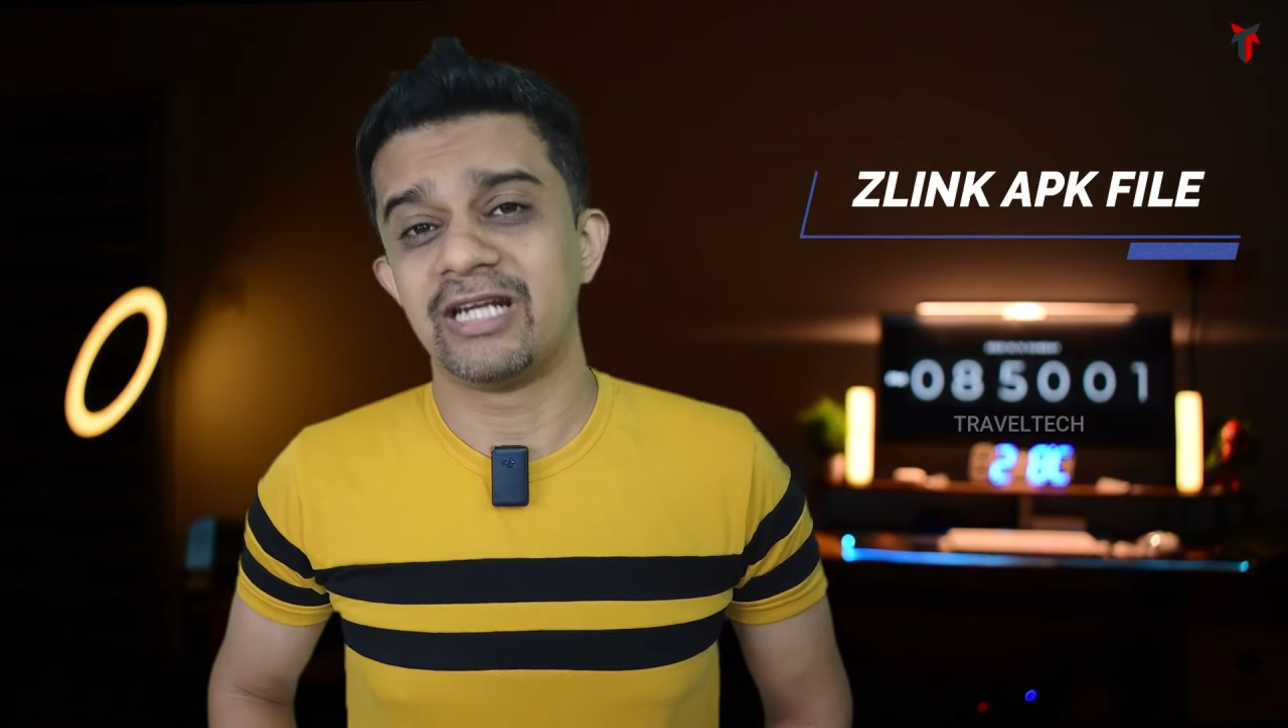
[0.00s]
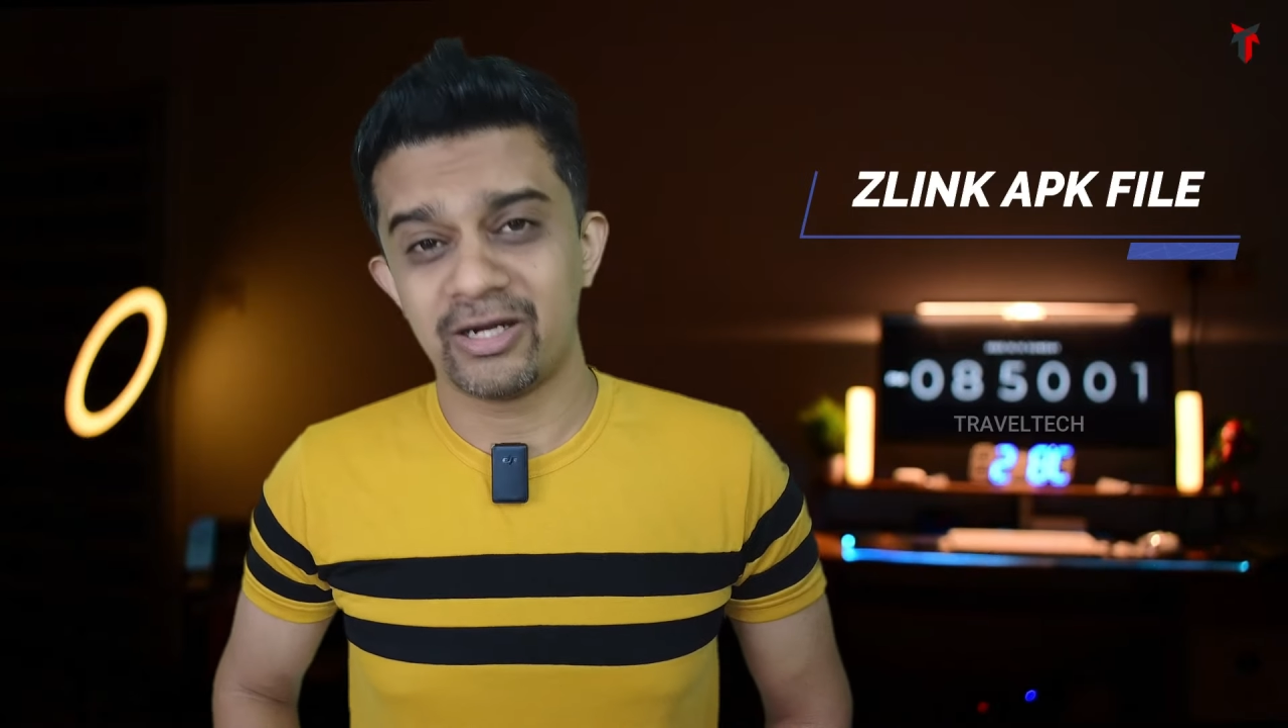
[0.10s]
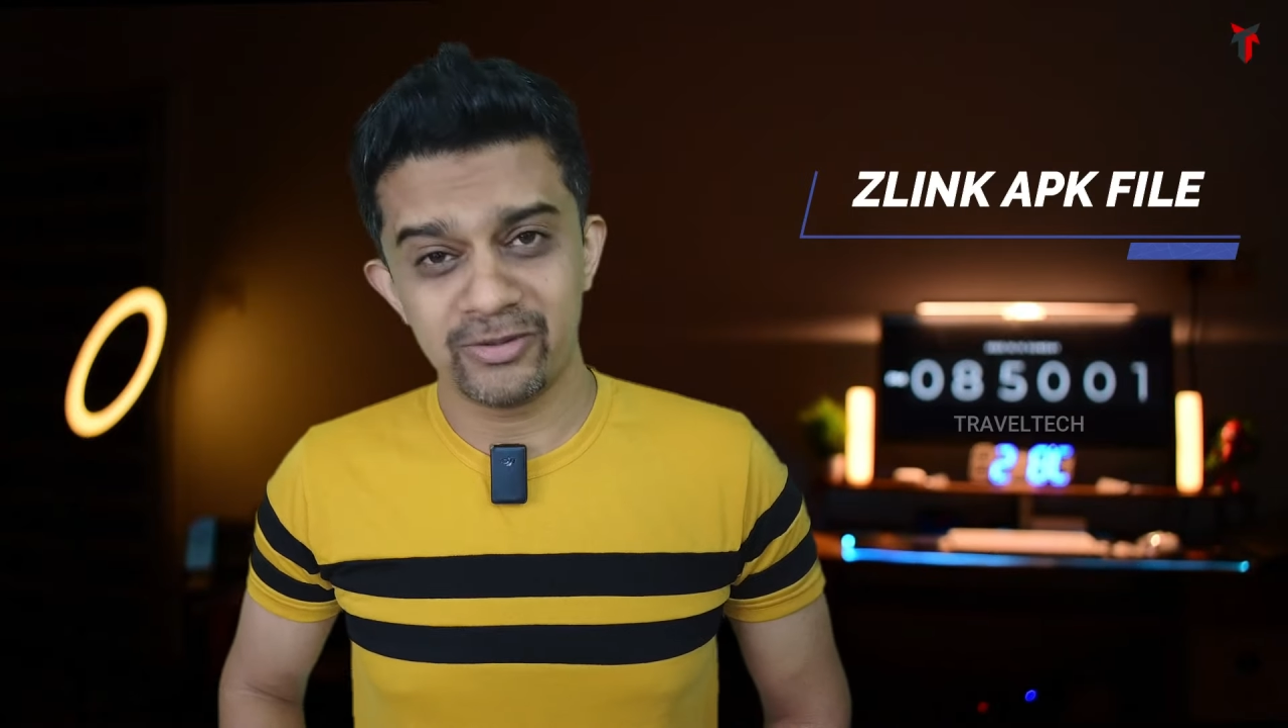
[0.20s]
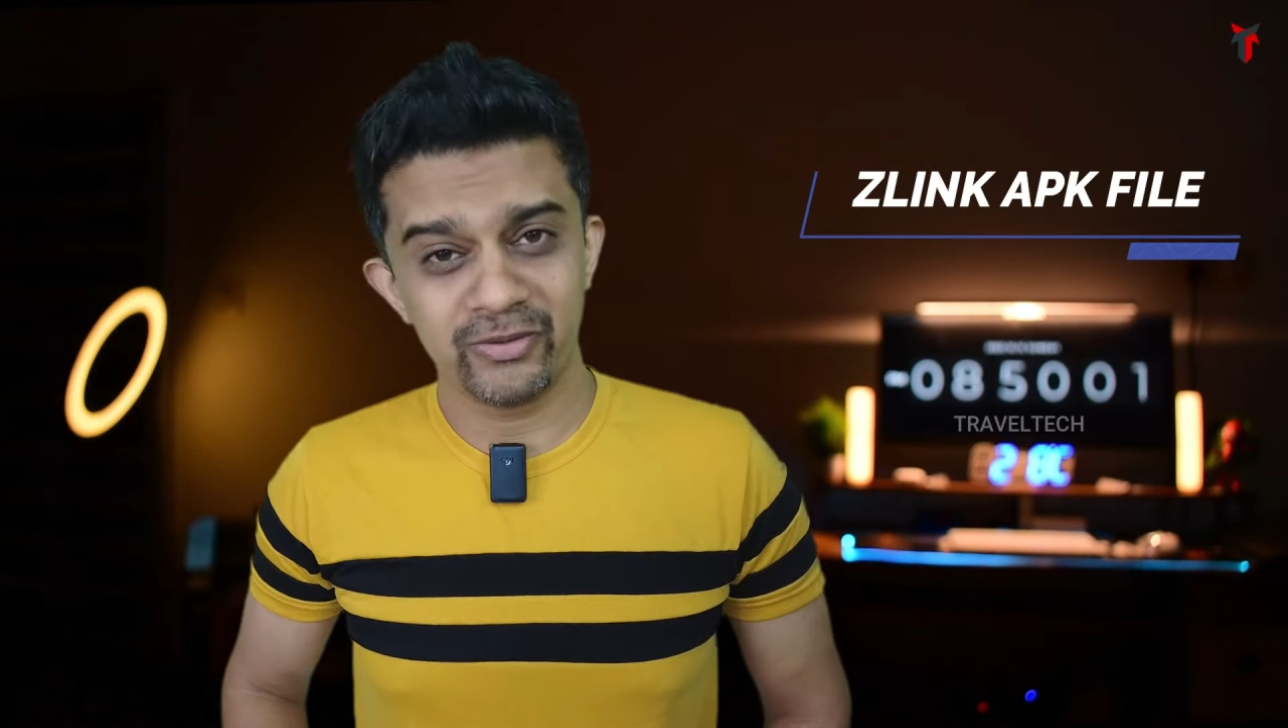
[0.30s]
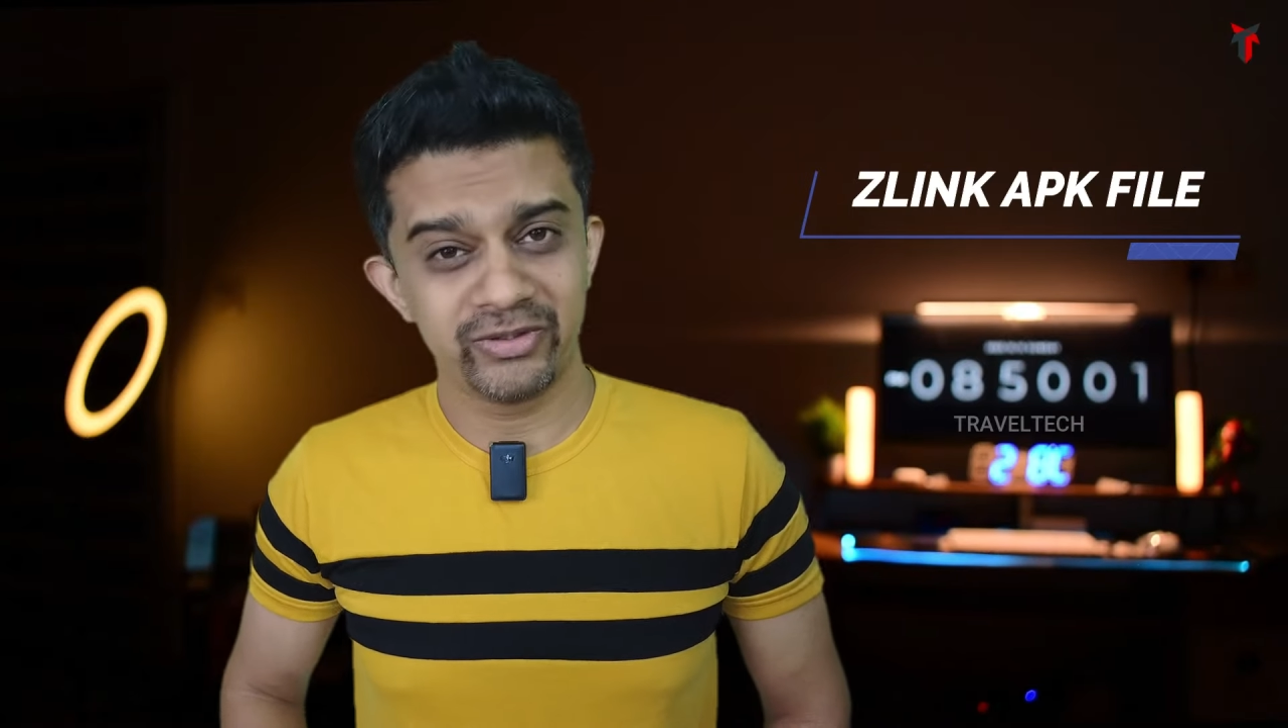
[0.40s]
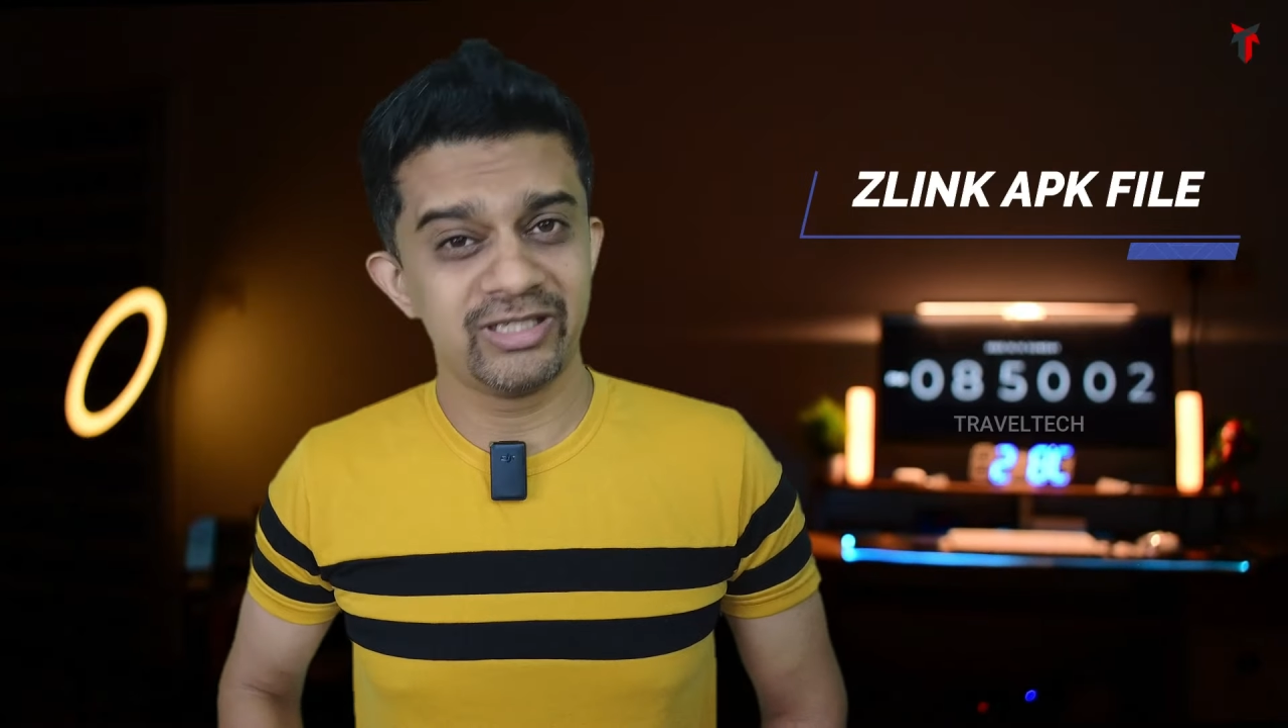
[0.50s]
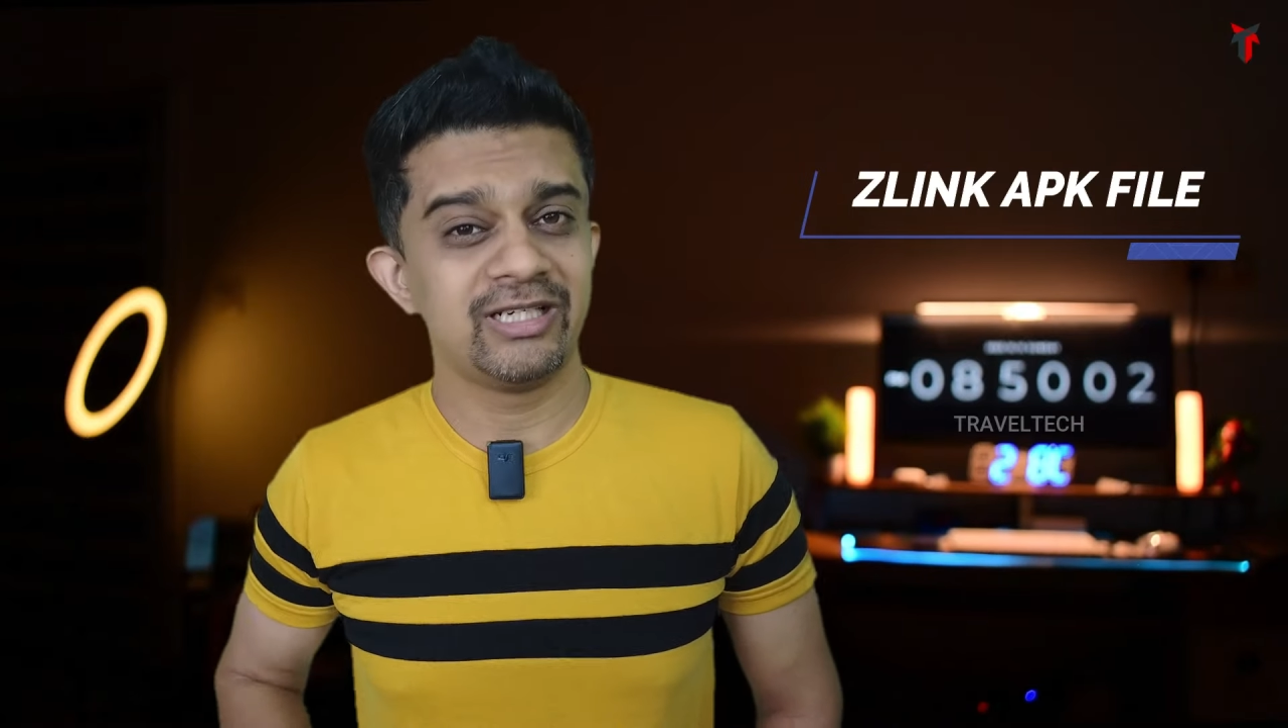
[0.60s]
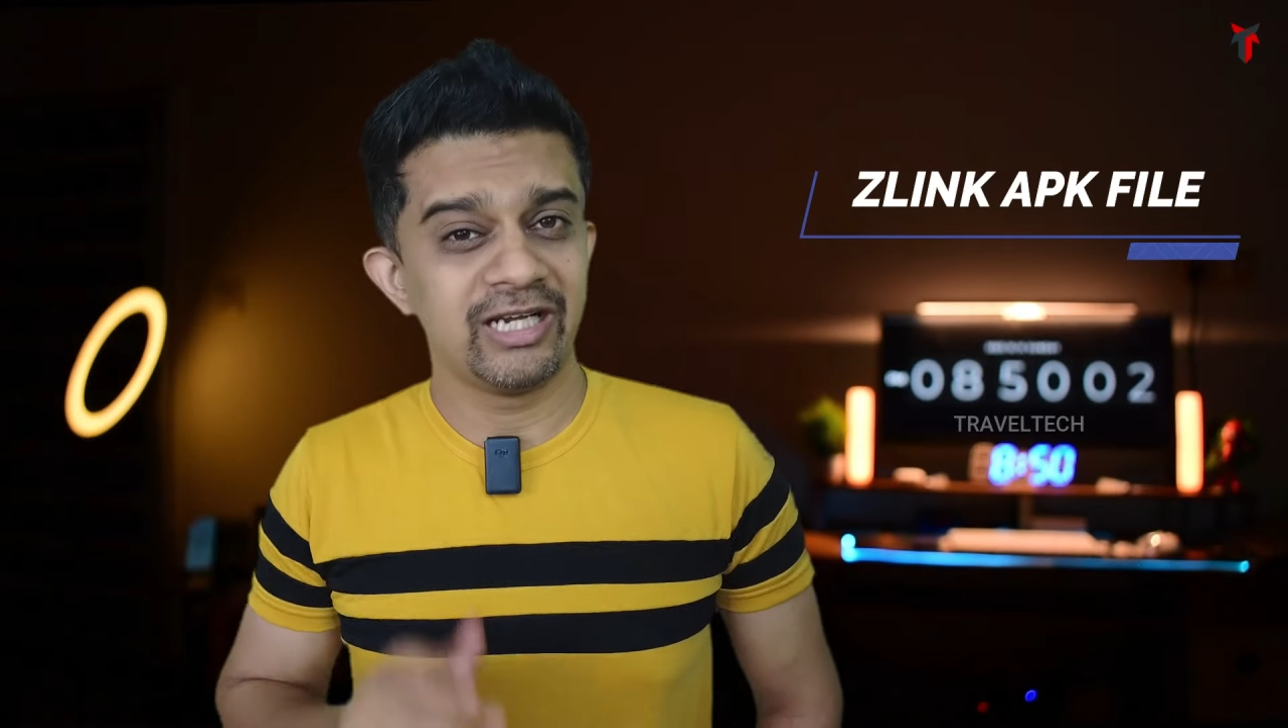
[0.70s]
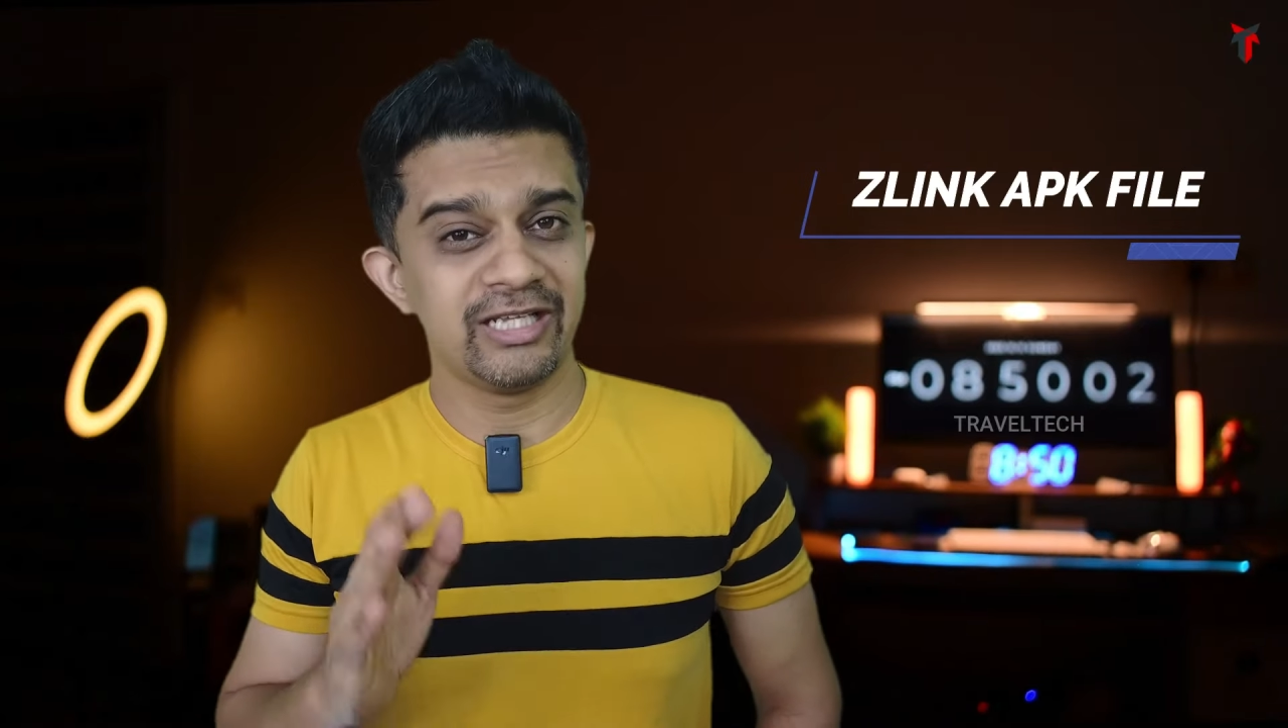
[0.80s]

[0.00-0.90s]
download it,